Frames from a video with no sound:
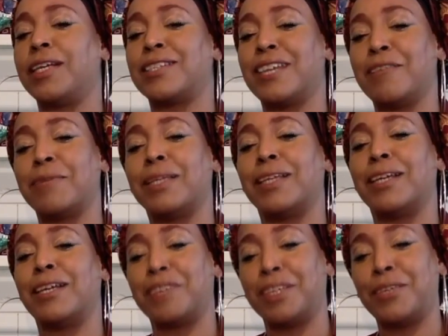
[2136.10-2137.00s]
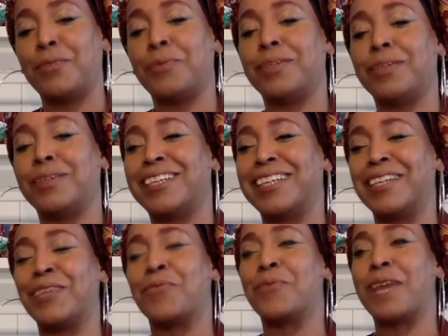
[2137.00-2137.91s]
saved my life. Can you
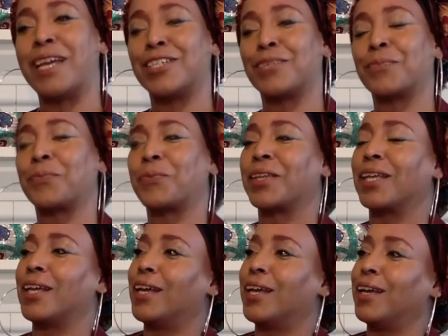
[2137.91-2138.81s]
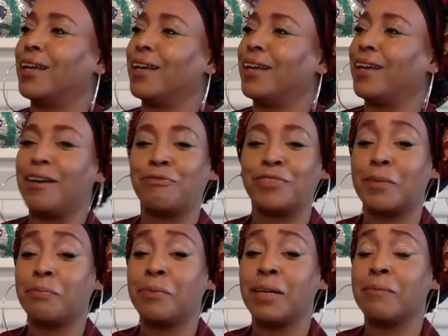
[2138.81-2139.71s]
imagine? Effed
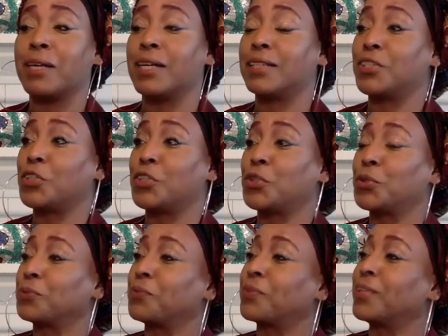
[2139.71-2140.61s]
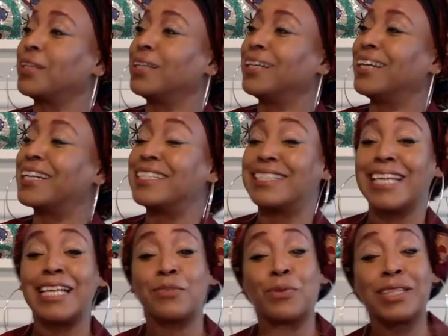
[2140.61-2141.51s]
up my mind too, because
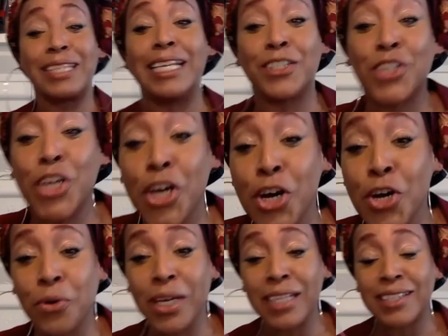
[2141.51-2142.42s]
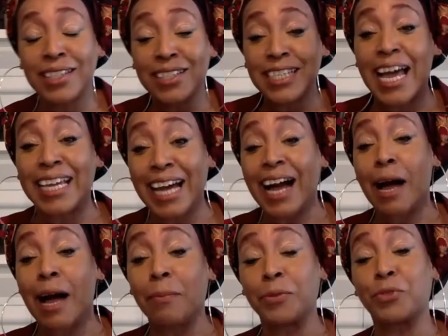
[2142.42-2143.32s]
that's what they do. It's a psych
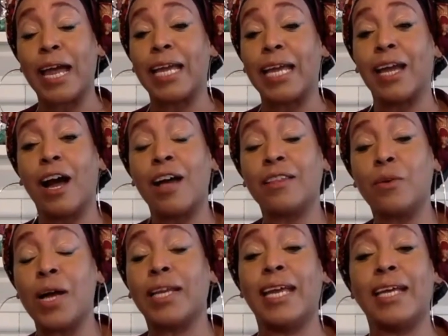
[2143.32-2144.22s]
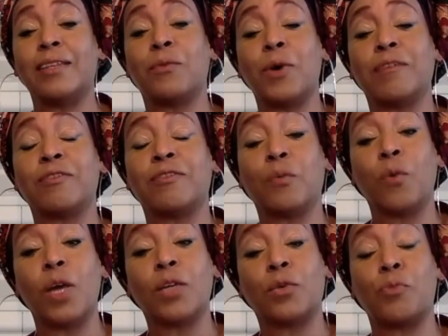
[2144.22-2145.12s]
ops, right? On the one hand,
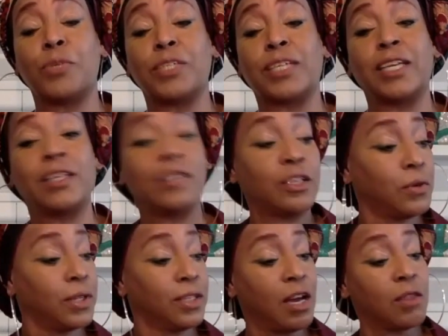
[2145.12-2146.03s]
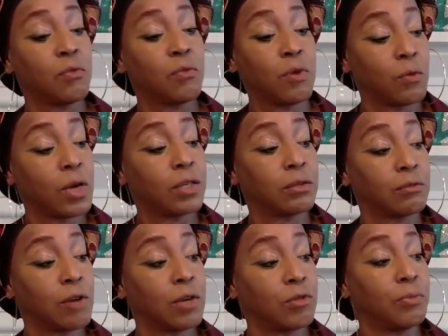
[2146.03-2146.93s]
one group is killing you. On the other
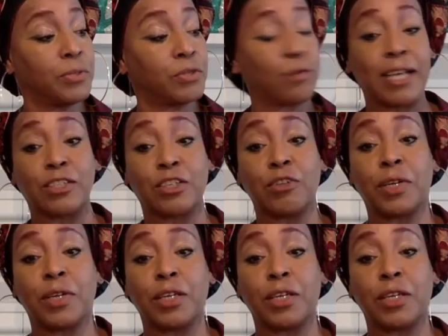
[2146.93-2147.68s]
one group is rescuing